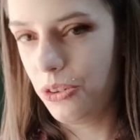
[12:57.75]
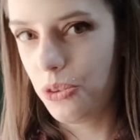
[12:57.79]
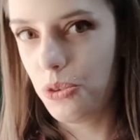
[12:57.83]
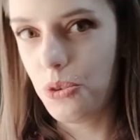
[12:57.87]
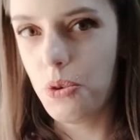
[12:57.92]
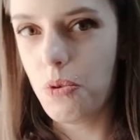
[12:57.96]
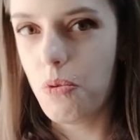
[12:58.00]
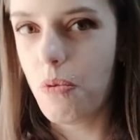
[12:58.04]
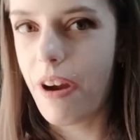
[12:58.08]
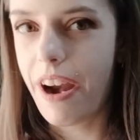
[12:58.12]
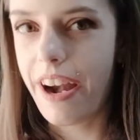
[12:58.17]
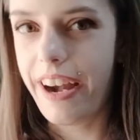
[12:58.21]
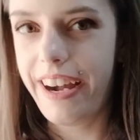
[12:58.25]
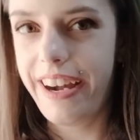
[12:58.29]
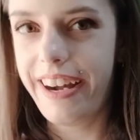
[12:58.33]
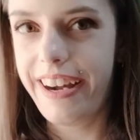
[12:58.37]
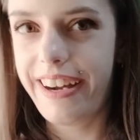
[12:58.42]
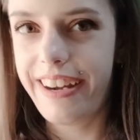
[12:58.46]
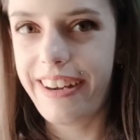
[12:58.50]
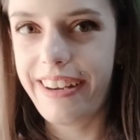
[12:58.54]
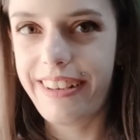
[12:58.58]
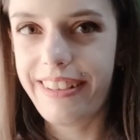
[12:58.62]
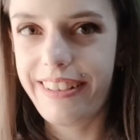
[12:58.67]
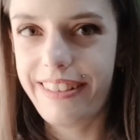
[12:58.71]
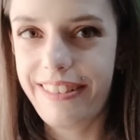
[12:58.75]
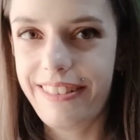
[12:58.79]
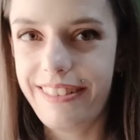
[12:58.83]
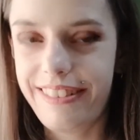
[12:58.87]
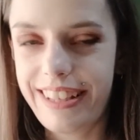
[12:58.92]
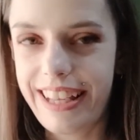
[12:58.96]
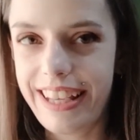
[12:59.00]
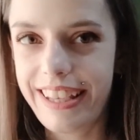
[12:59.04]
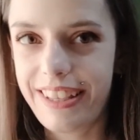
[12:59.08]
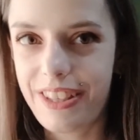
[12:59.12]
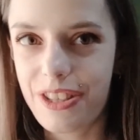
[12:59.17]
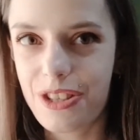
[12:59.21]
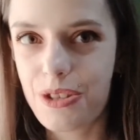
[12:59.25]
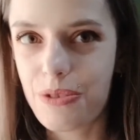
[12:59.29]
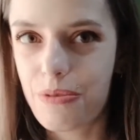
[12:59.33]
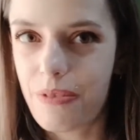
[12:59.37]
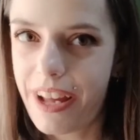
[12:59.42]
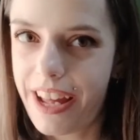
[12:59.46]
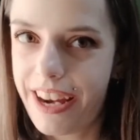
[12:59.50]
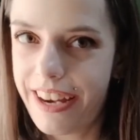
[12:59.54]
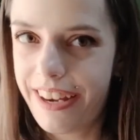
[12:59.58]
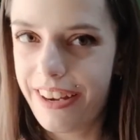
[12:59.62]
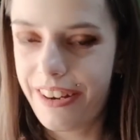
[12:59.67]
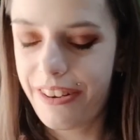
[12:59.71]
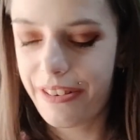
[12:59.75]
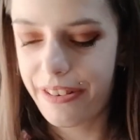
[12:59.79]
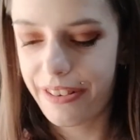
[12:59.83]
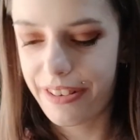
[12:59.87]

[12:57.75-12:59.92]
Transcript: to wear like a sweater or